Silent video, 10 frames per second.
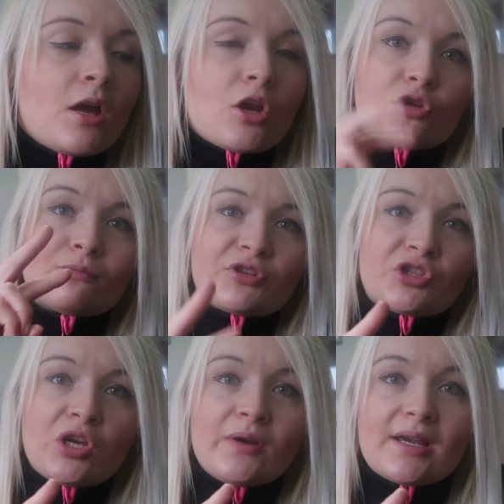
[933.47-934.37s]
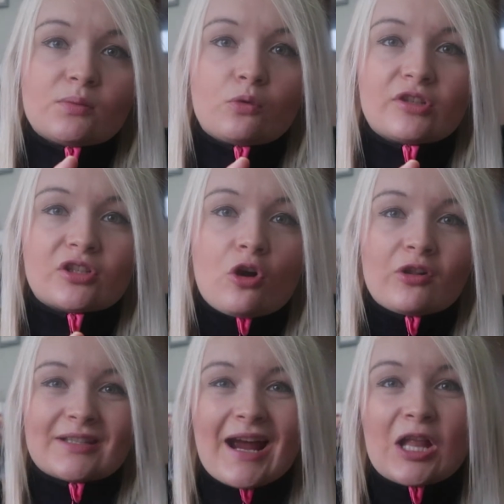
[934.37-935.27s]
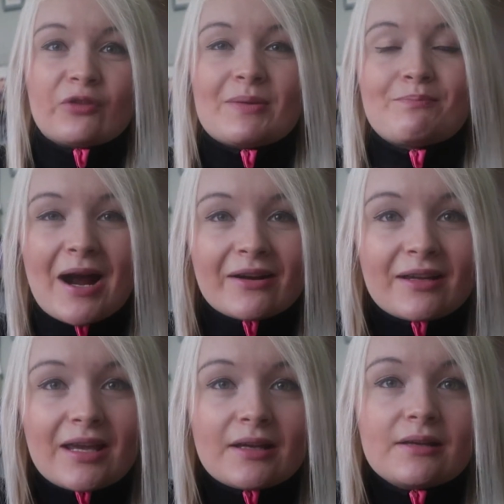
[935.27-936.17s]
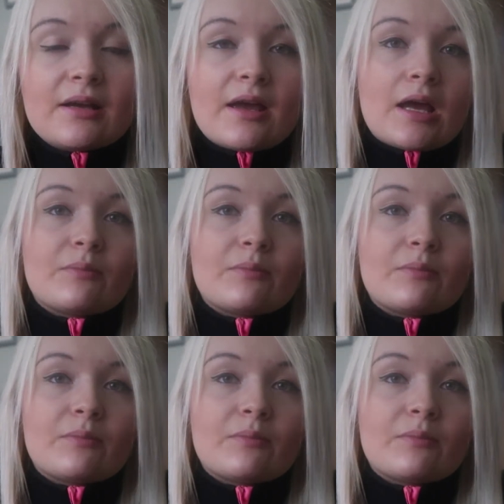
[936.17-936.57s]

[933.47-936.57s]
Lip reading: Number 2 is one that's called calorie banking.